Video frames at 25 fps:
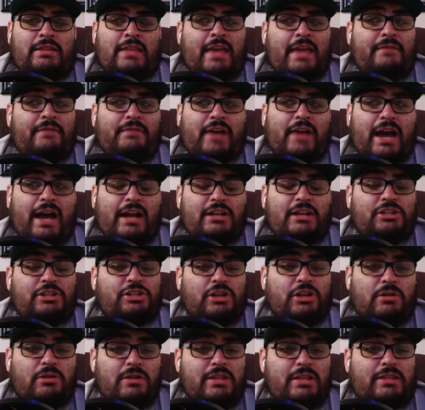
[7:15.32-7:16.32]
they've kind of
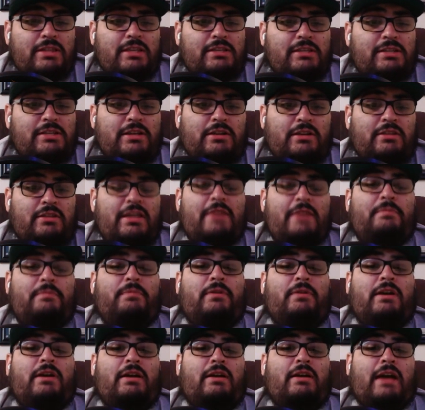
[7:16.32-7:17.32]
shown it this year. They've
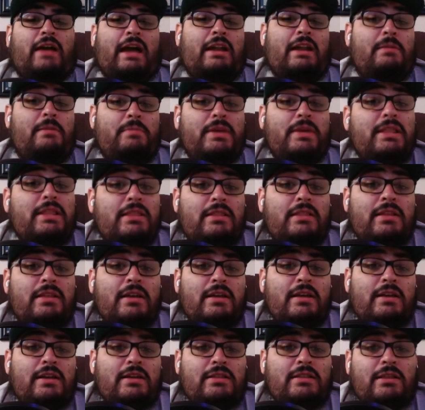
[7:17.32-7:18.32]
kind of been
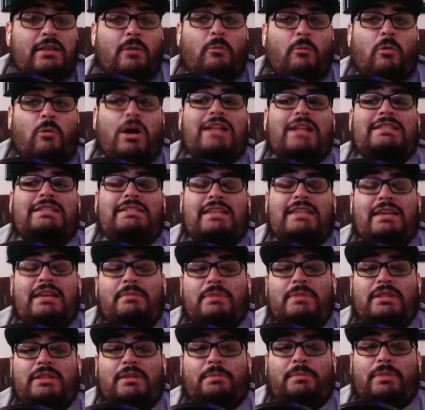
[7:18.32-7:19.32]
the one
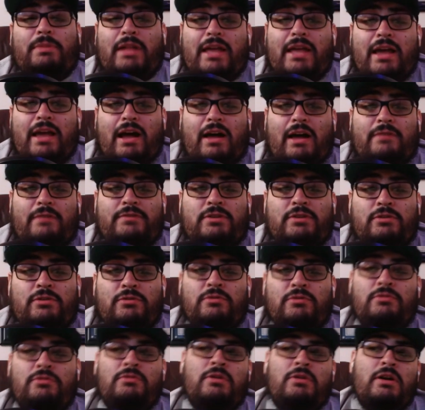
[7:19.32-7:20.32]
team in the playoffs
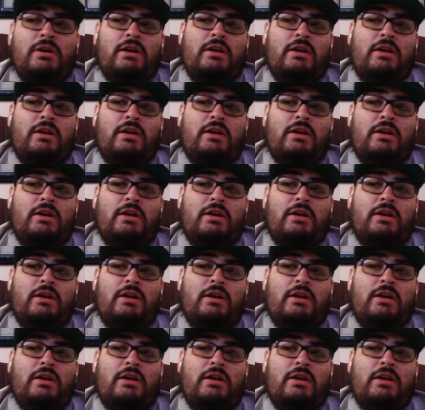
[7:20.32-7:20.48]
who